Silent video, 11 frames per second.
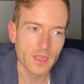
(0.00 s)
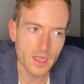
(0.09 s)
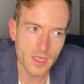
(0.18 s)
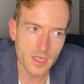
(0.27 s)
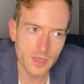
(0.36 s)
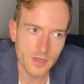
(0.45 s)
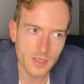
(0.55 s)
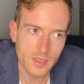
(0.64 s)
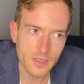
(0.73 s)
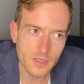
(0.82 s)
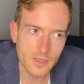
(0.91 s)
And
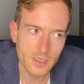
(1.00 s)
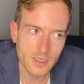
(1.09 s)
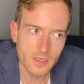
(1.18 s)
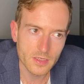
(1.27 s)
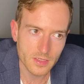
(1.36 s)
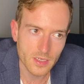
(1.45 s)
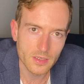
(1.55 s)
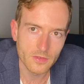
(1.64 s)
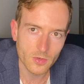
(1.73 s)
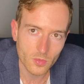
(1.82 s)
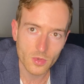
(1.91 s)
again,
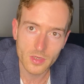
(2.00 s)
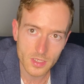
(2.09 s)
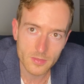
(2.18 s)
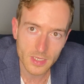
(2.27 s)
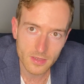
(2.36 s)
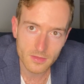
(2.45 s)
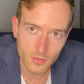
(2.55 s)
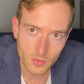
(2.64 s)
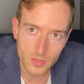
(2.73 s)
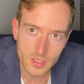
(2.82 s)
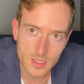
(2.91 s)
if we're worried about
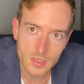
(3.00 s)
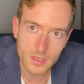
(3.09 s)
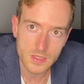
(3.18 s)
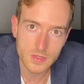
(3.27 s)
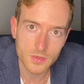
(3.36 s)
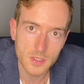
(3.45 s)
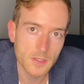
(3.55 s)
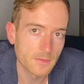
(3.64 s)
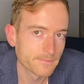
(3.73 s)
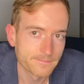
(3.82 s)
what we're going to eat next week,